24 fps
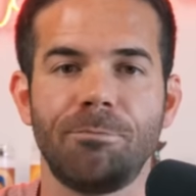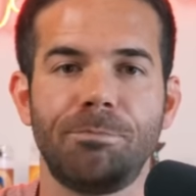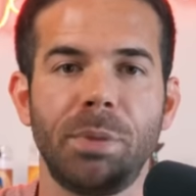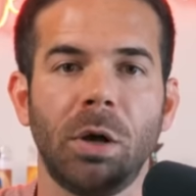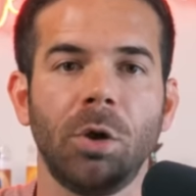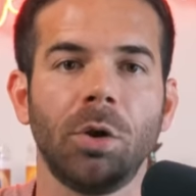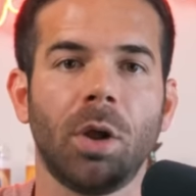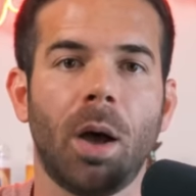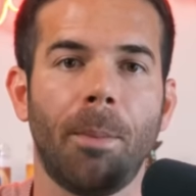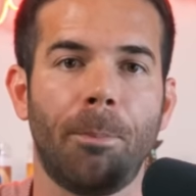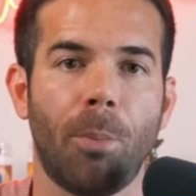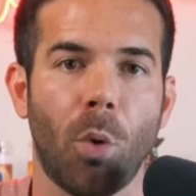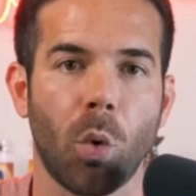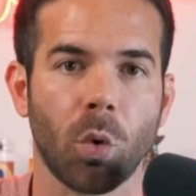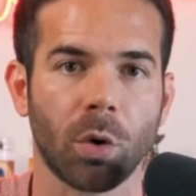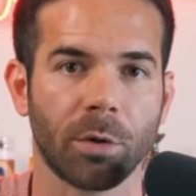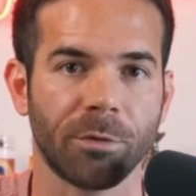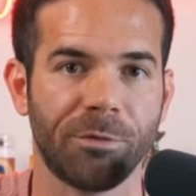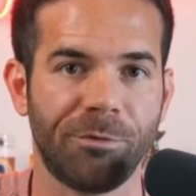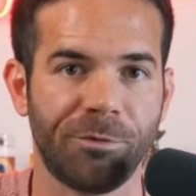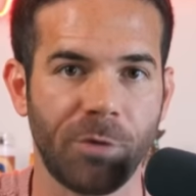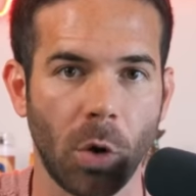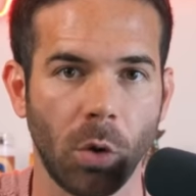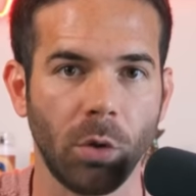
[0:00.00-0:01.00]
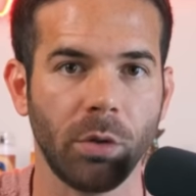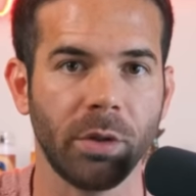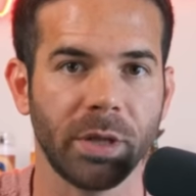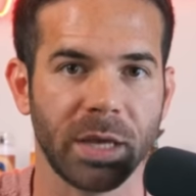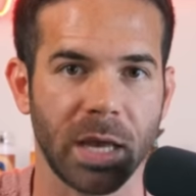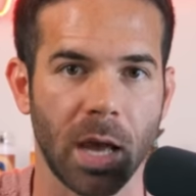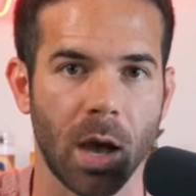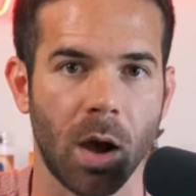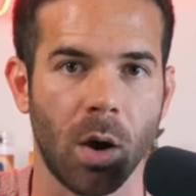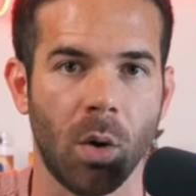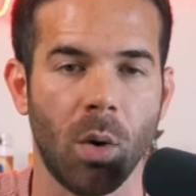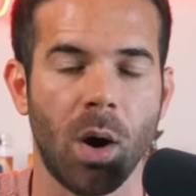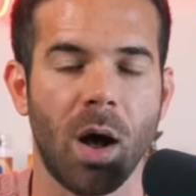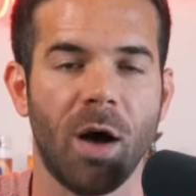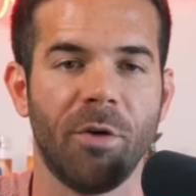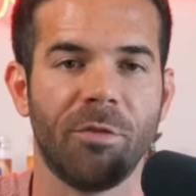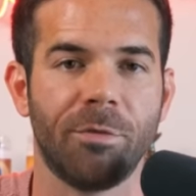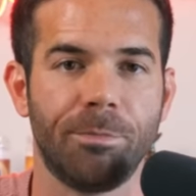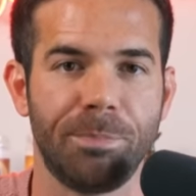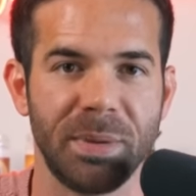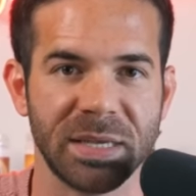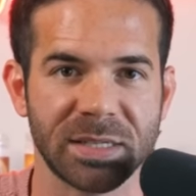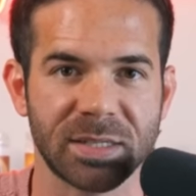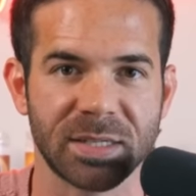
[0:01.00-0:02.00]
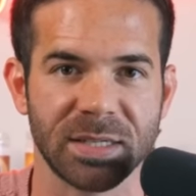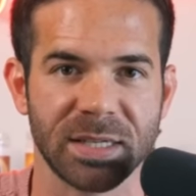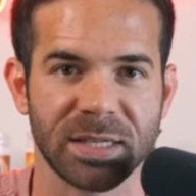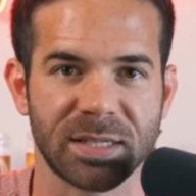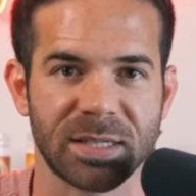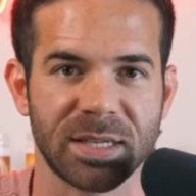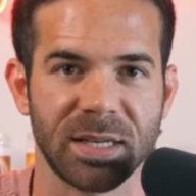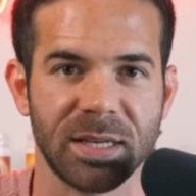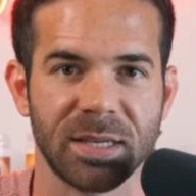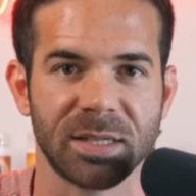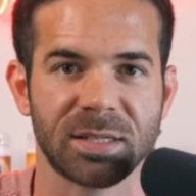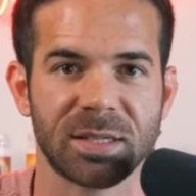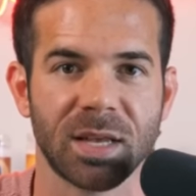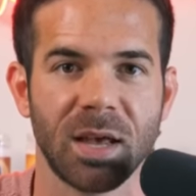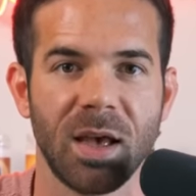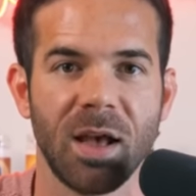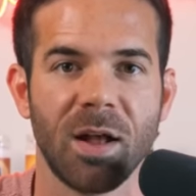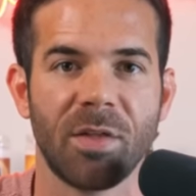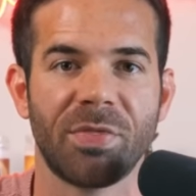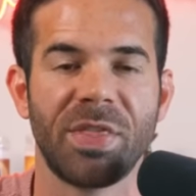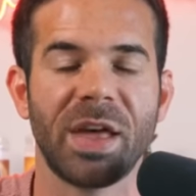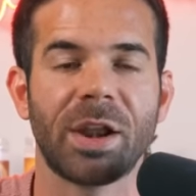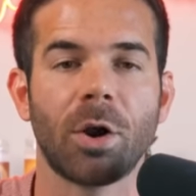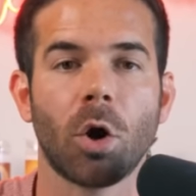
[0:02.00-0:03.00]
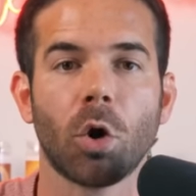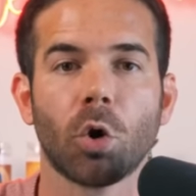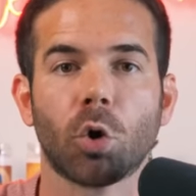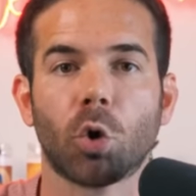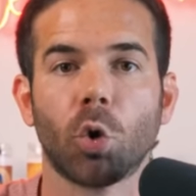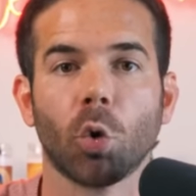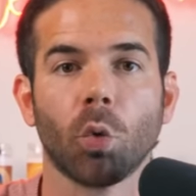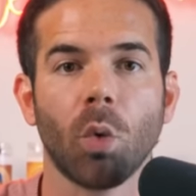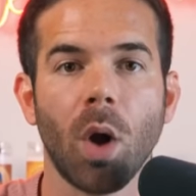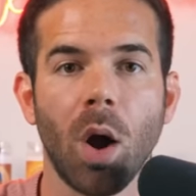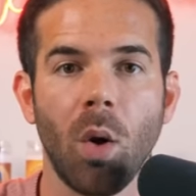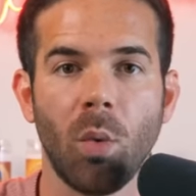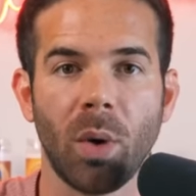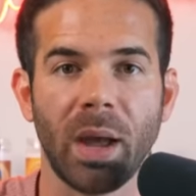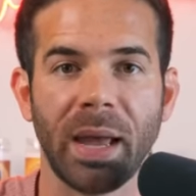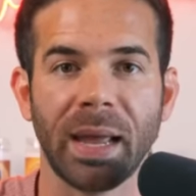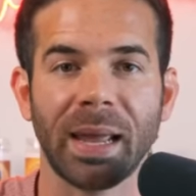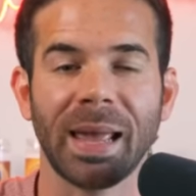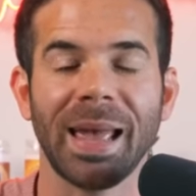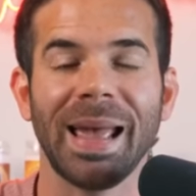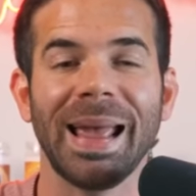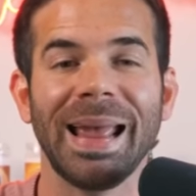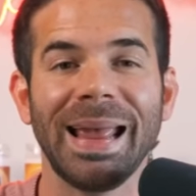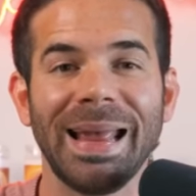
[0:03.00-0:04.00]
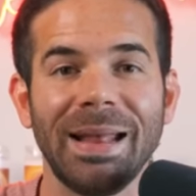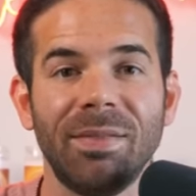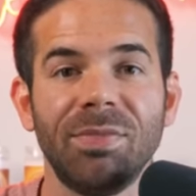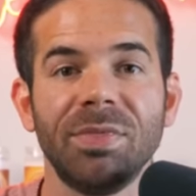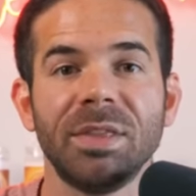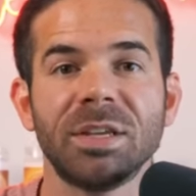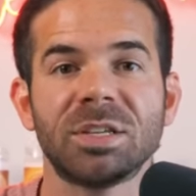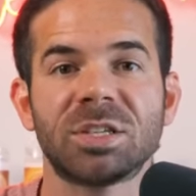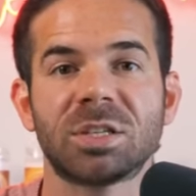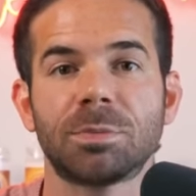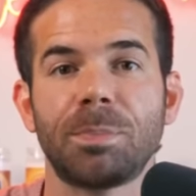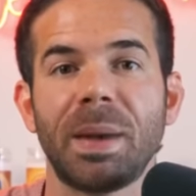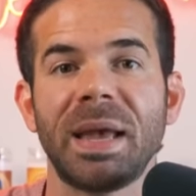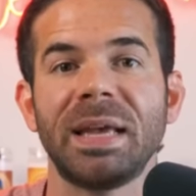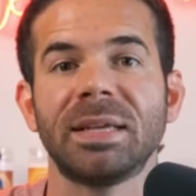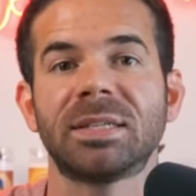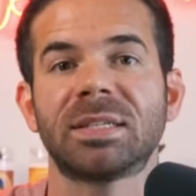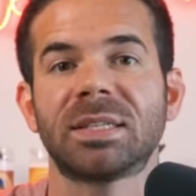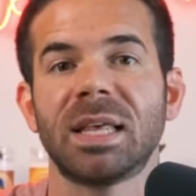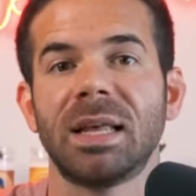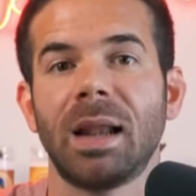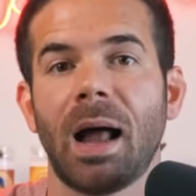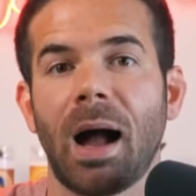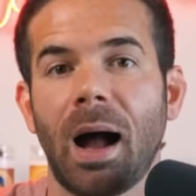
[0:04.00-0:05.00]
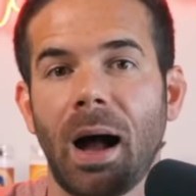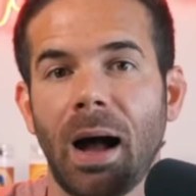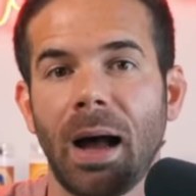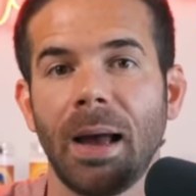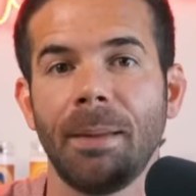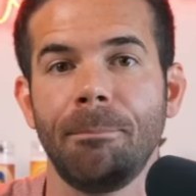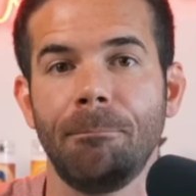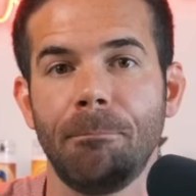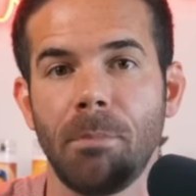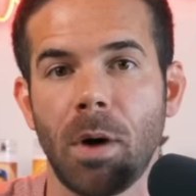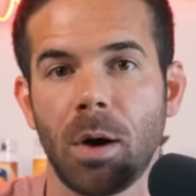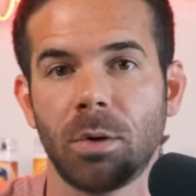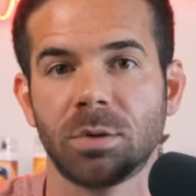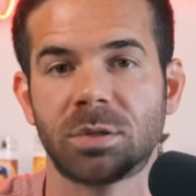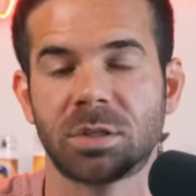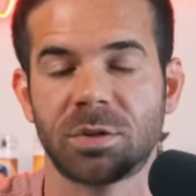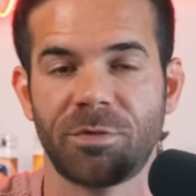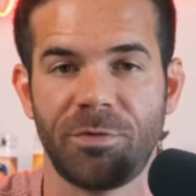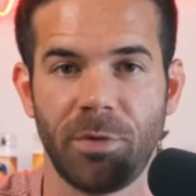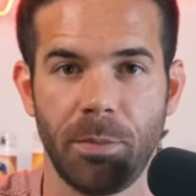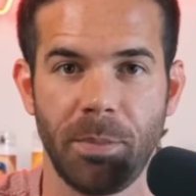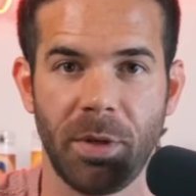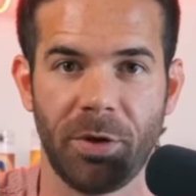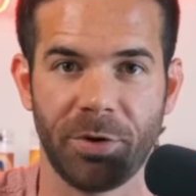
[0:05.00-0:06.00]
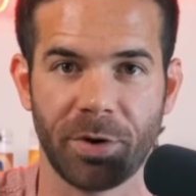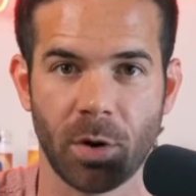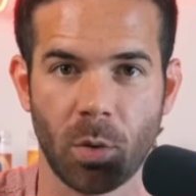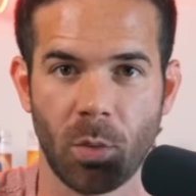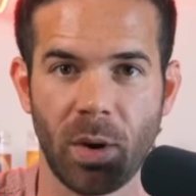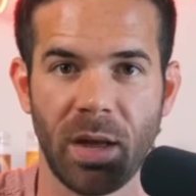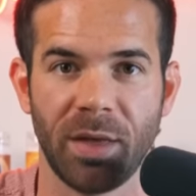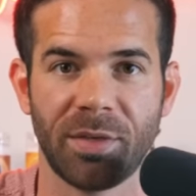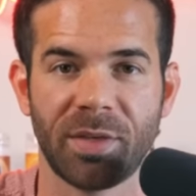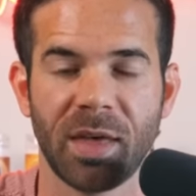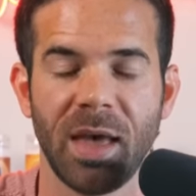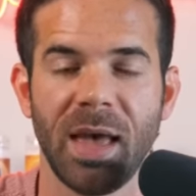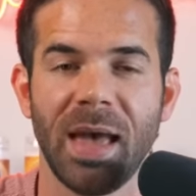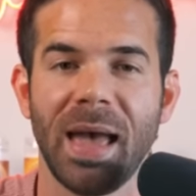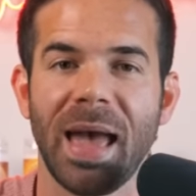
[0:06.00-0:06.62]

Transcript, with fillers: I've built a portfolio of businesses that are growing in the space that I'm most familiar with.